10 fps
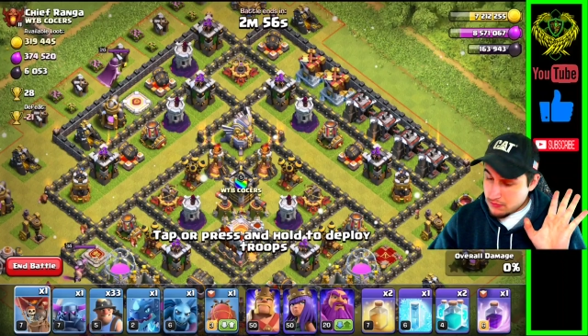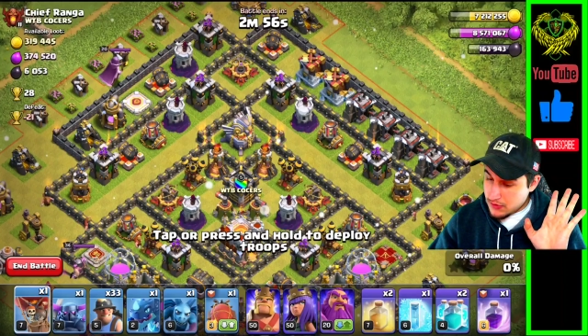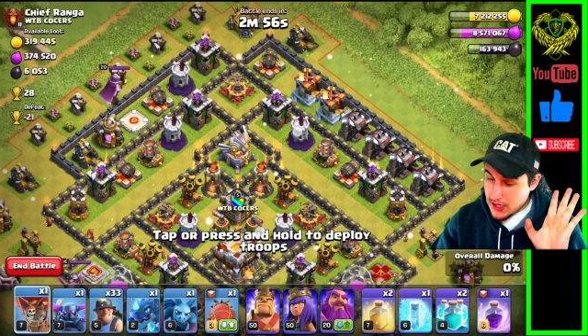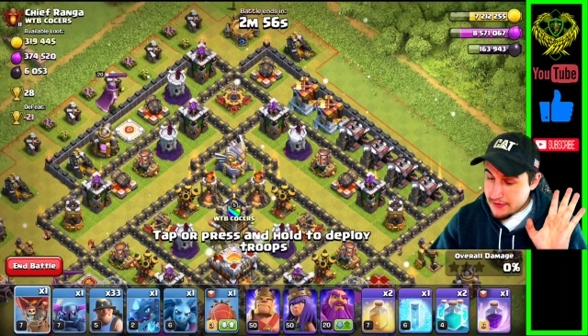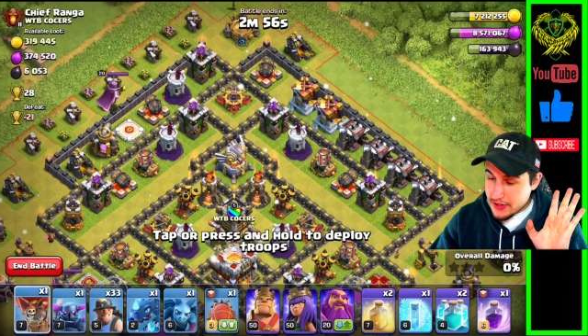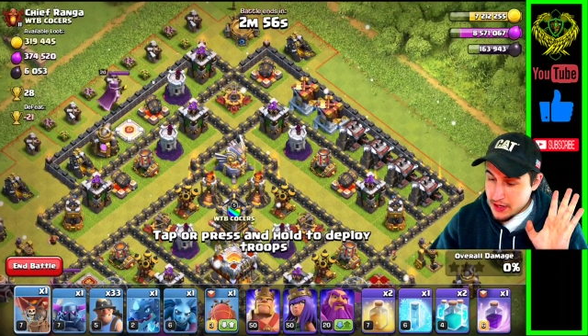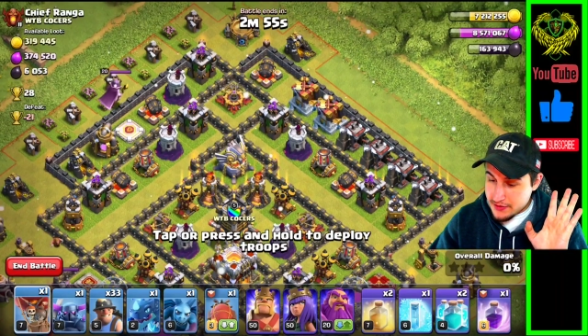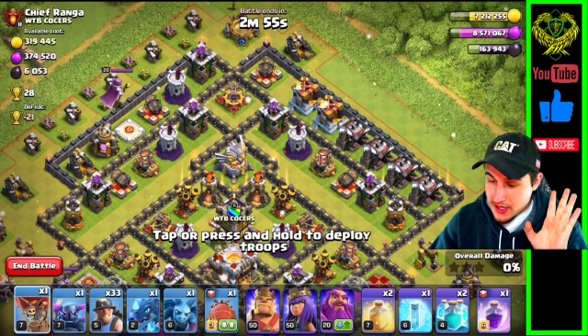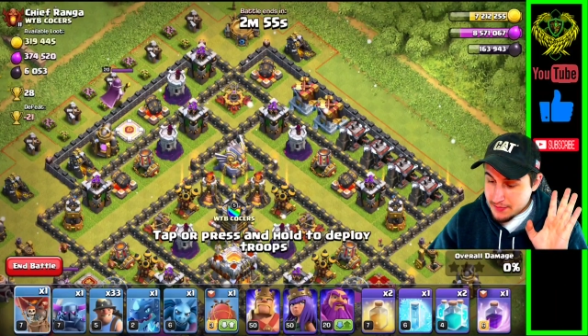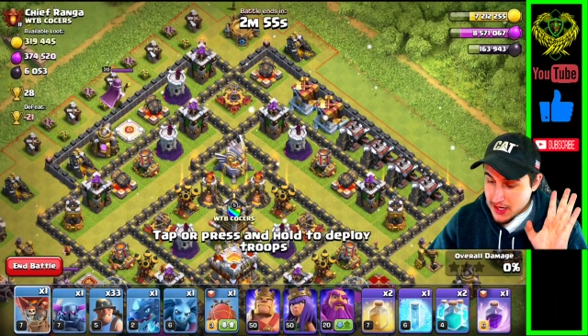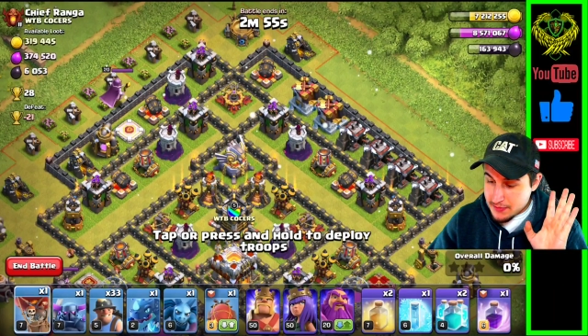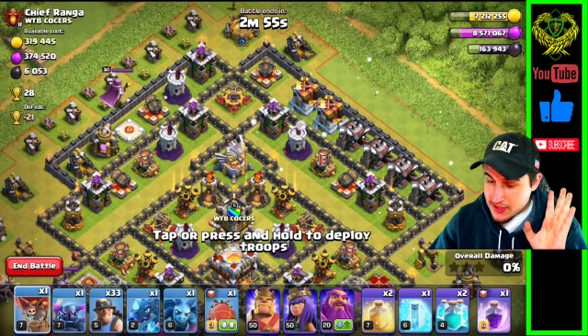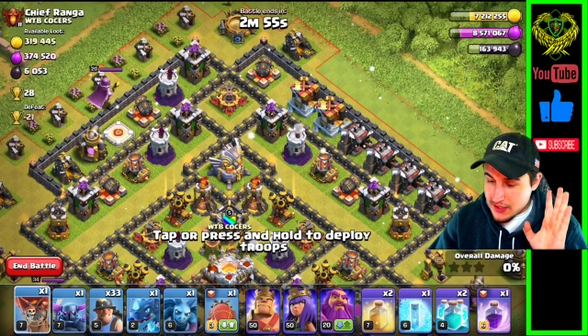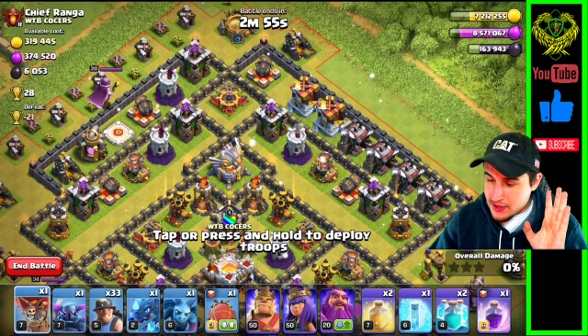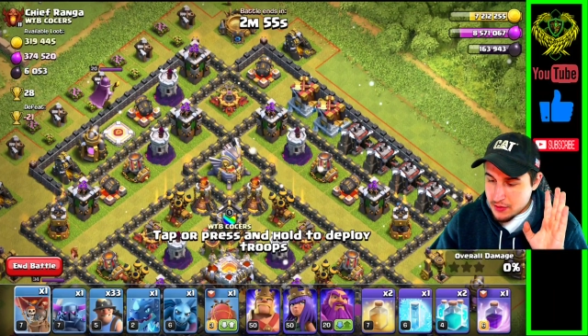You never know, sometimes
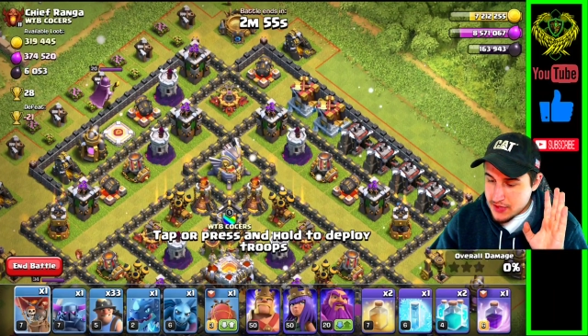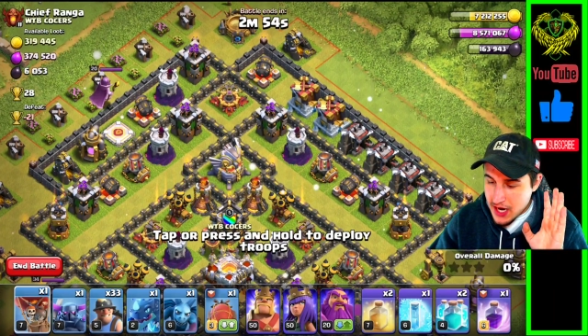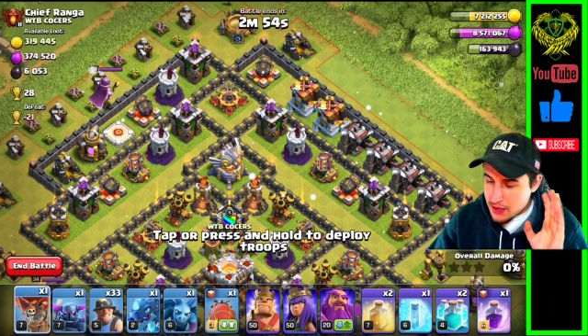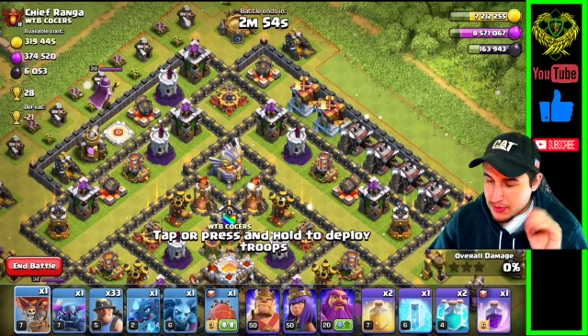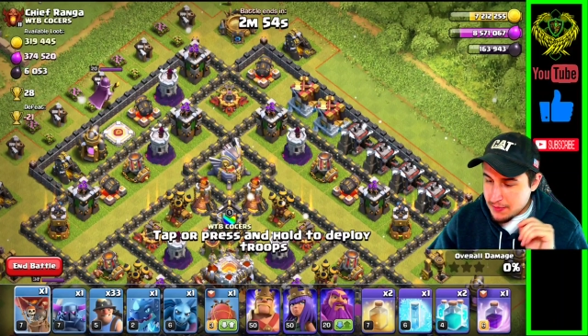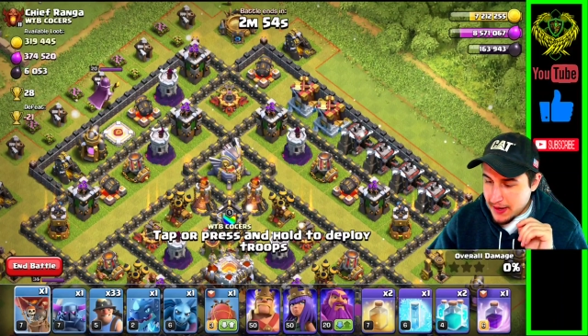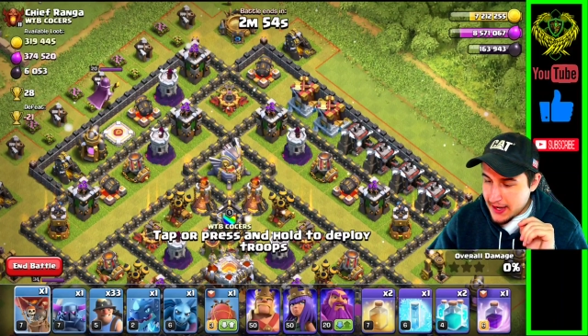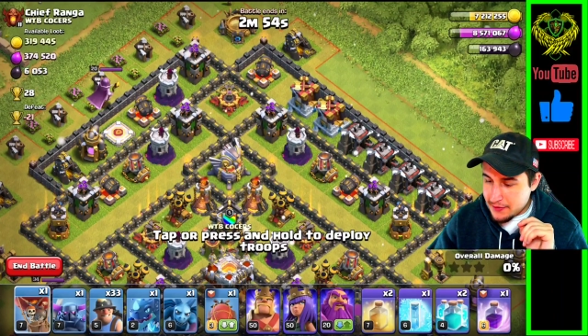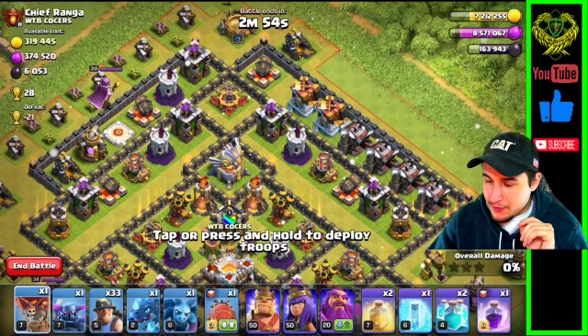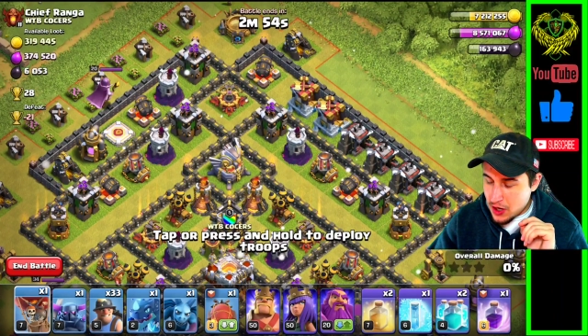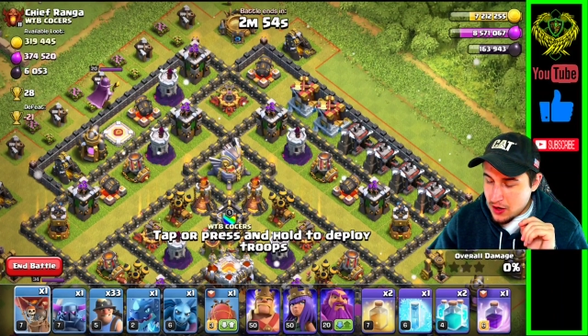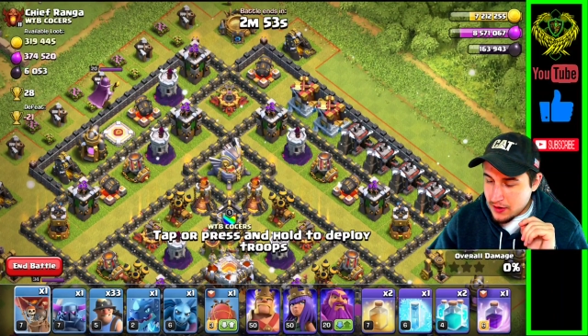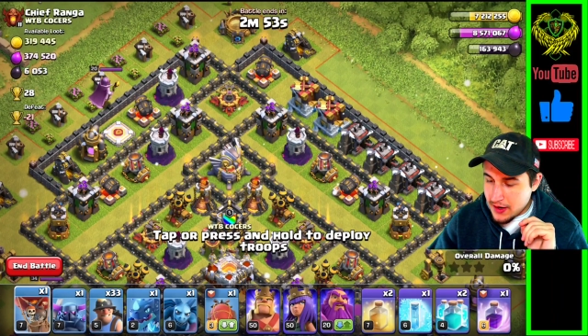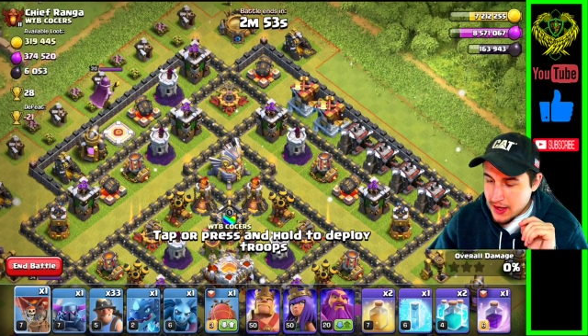things go terribly bad and wrong,